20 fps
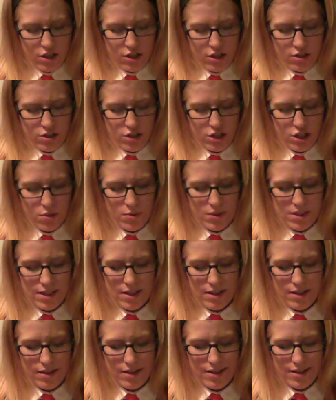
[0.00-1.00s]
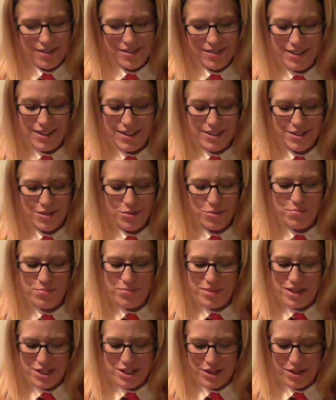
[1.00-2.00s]
She was clearly a little
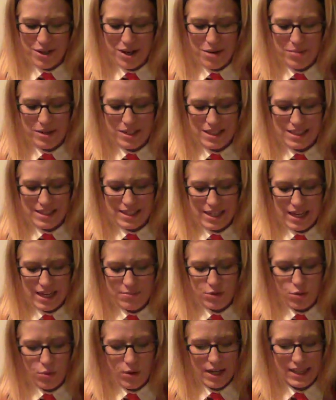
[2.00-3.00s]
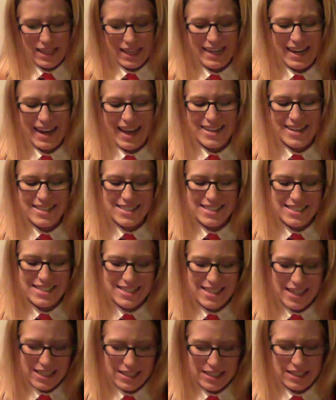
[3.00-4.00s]
bitter about the time Twilight
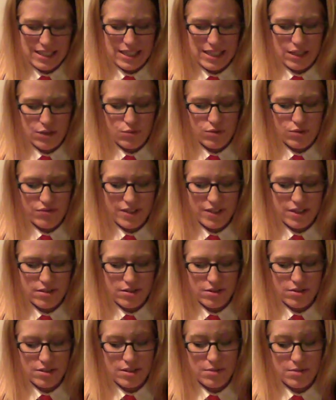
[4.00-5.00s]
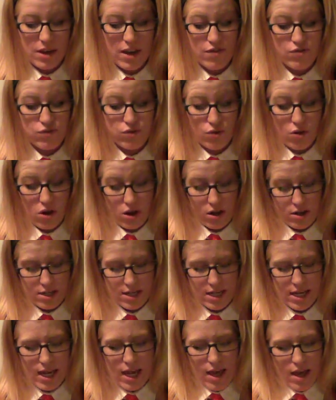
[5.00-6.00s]
accidentally revealed her to be a fraud
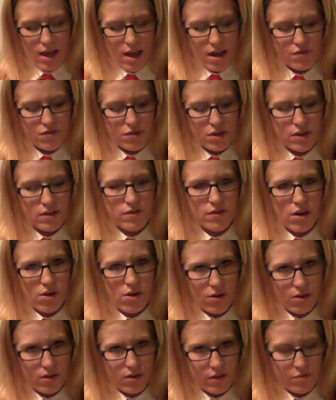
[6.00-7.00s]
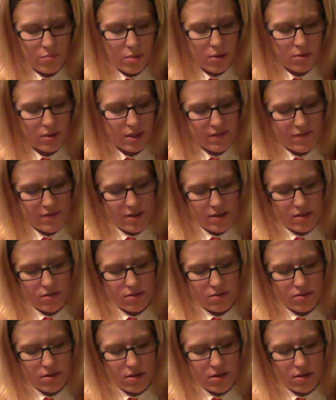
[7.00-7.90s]
in front of all of Ponyville.